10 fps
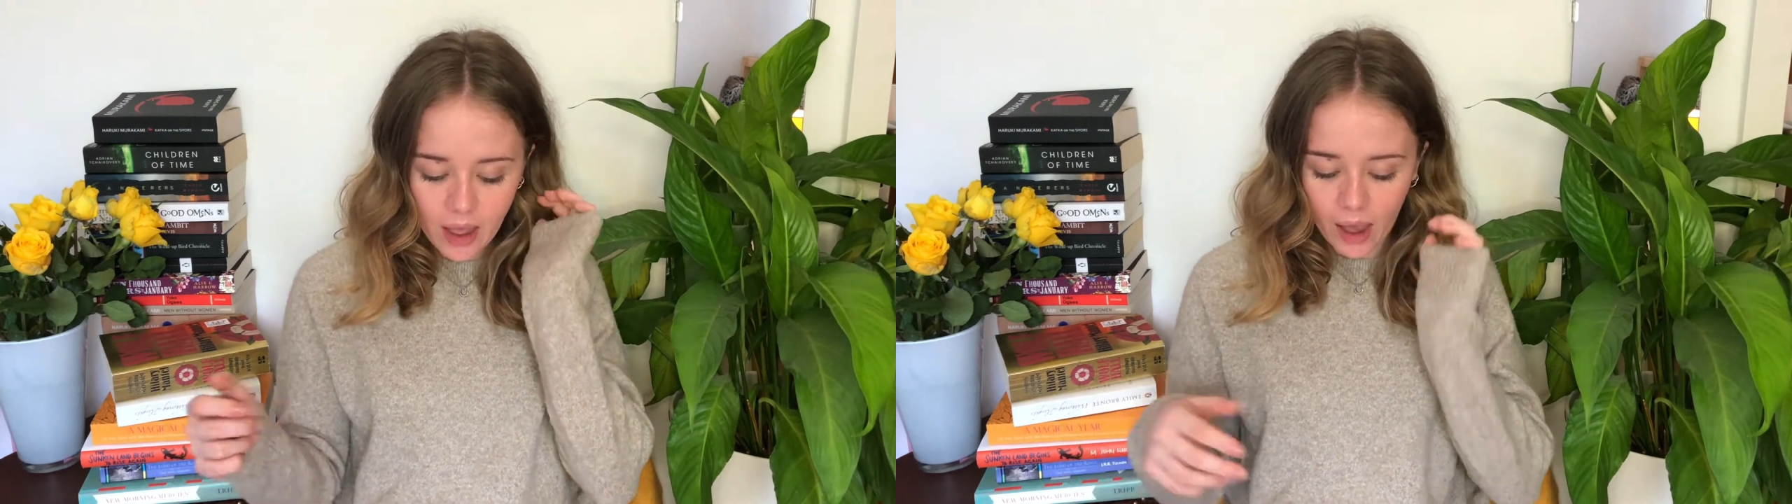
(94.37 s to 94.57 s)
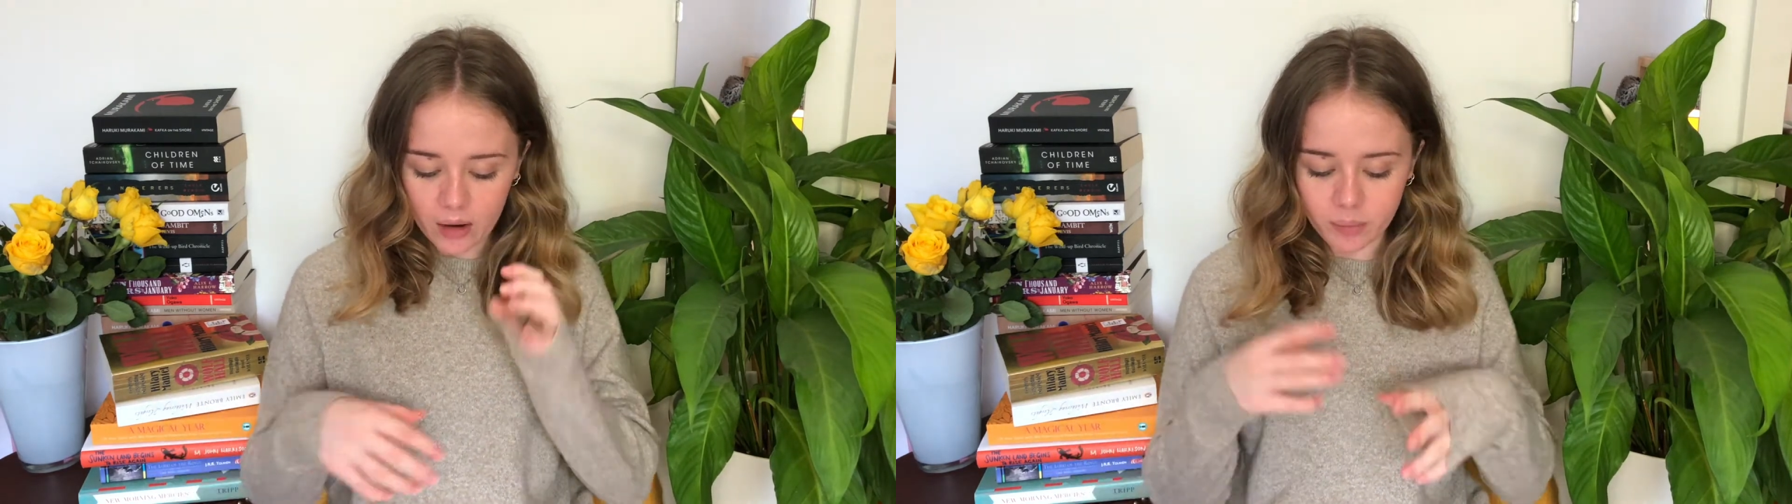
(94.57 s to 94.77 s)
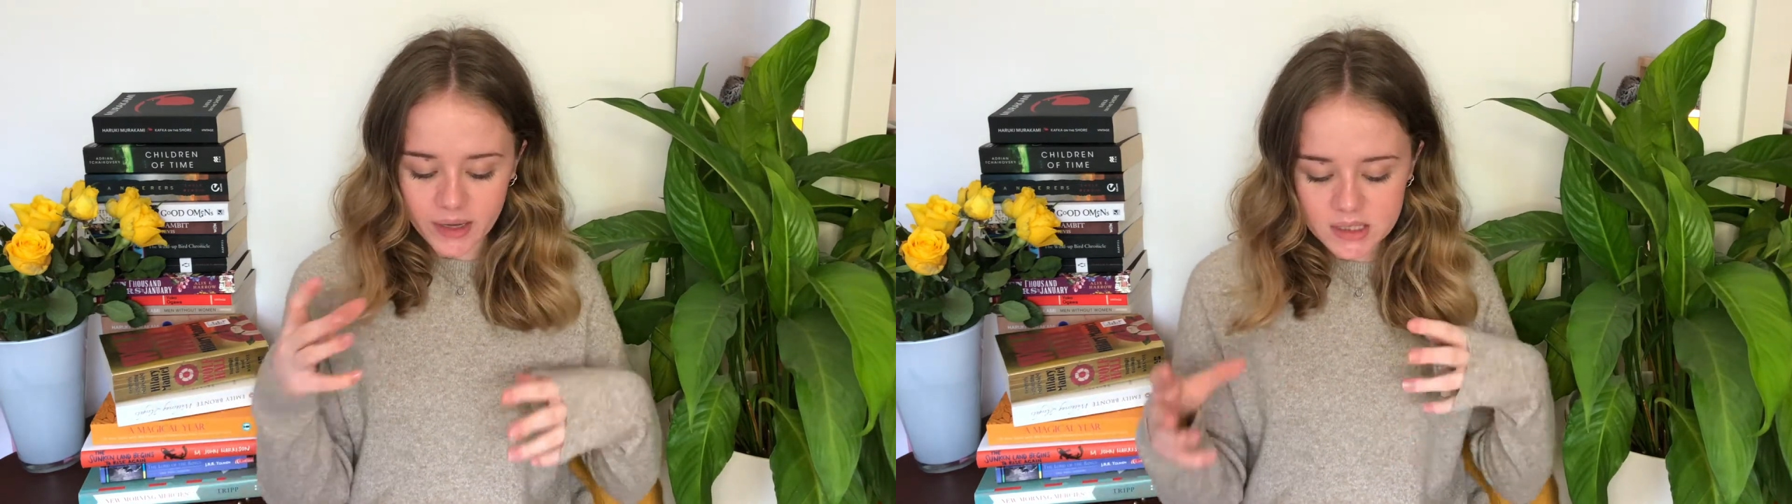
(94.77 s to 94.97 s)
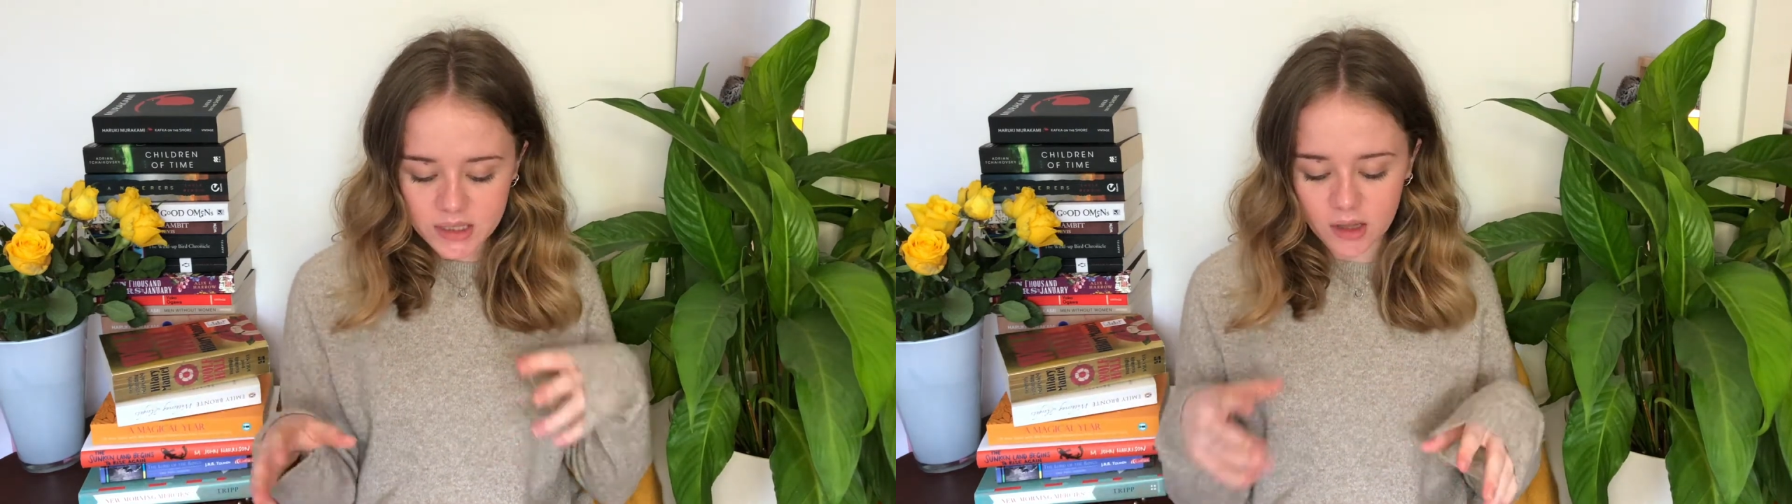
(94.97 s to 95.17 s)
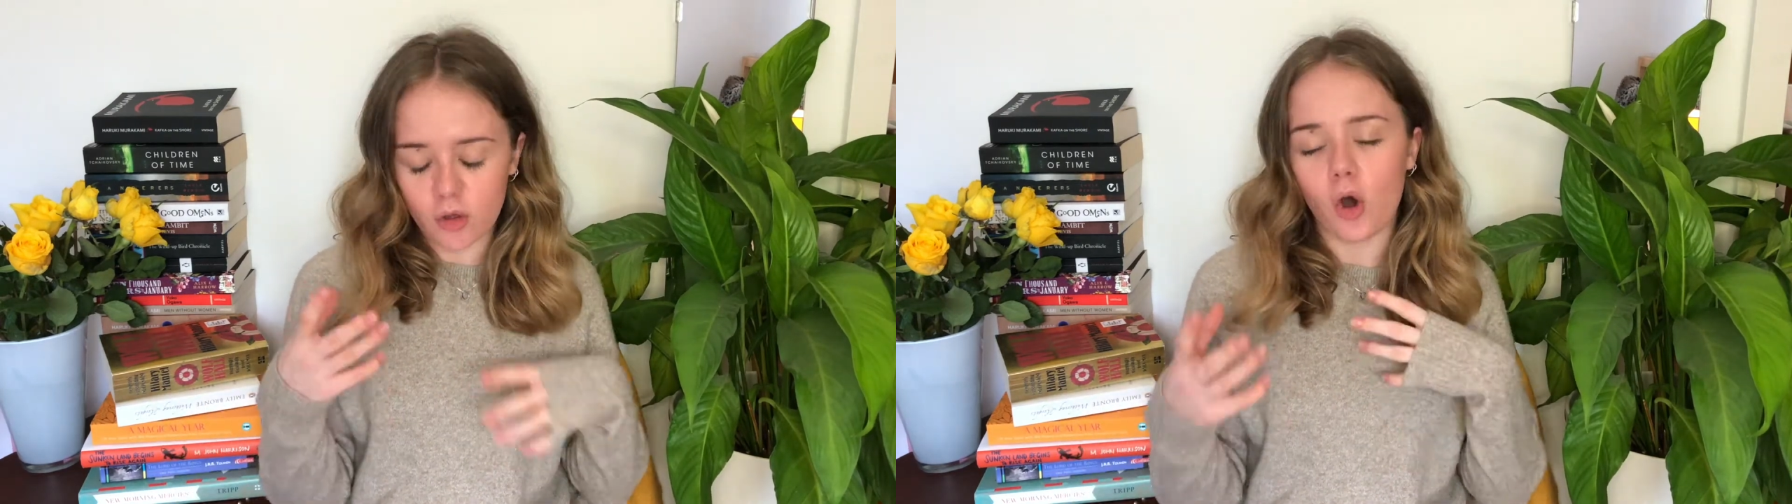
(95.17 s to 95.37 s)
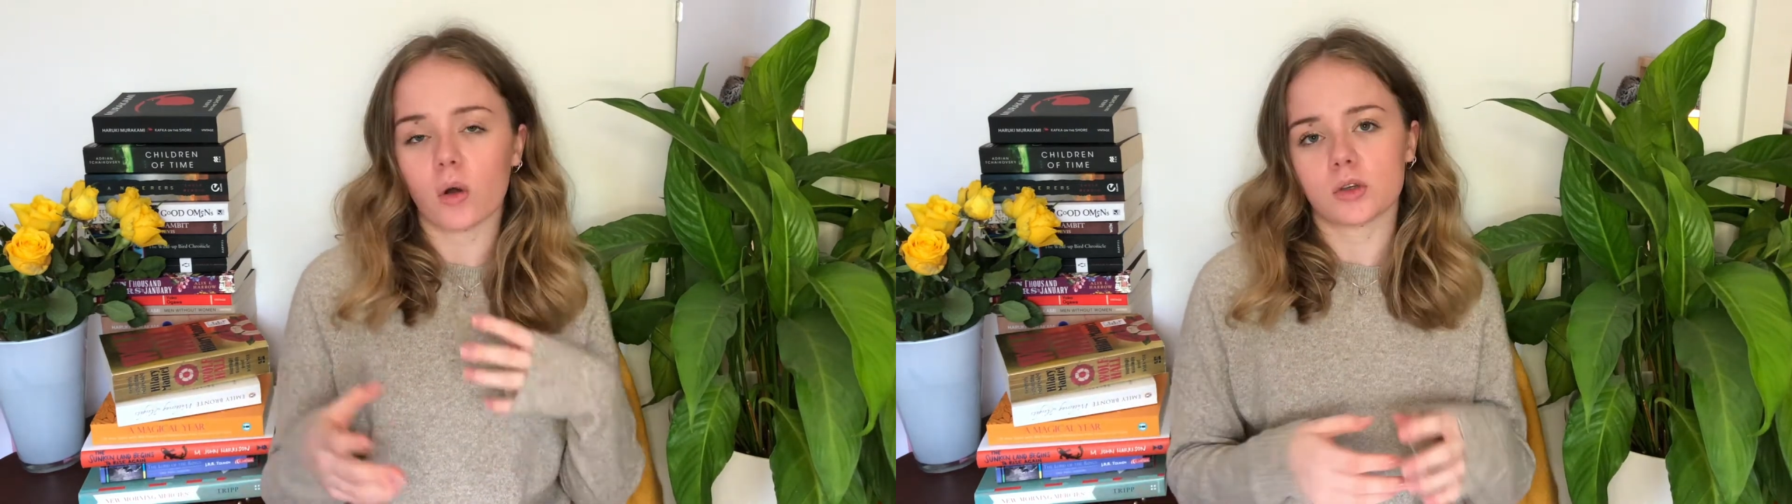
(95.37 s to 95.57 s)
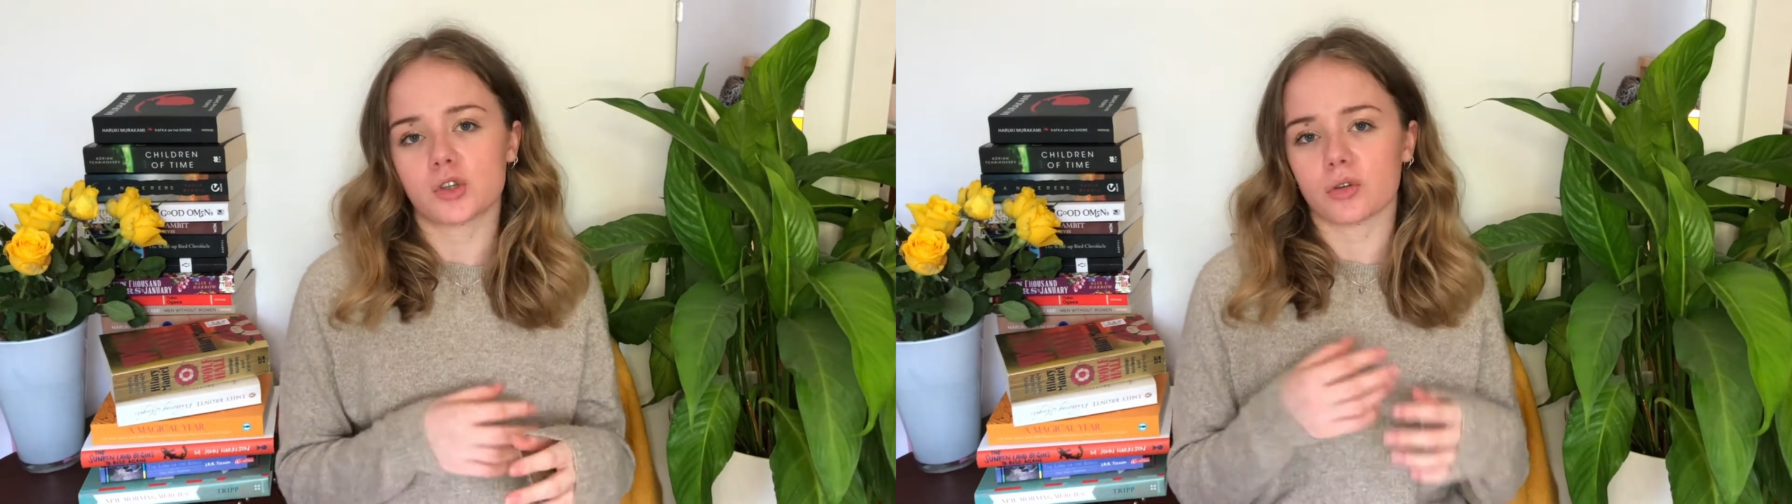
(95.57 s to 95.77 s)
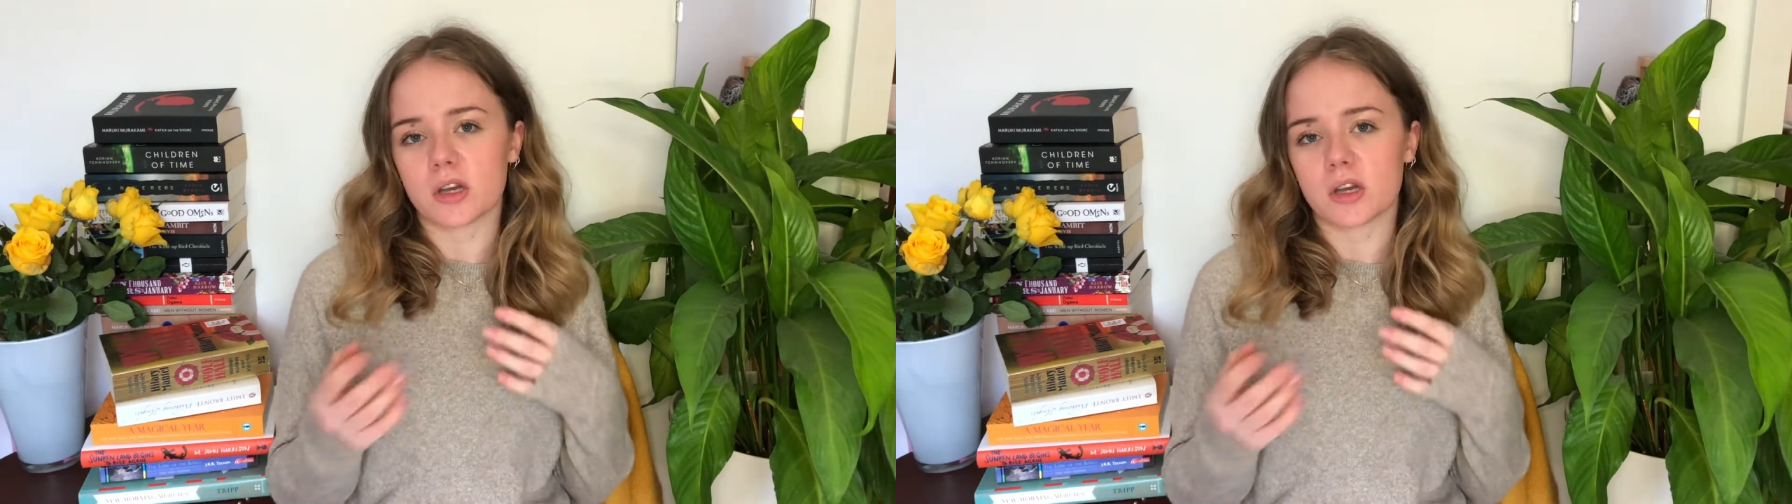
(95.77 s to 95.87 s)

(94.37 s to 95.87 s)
and basically the whole story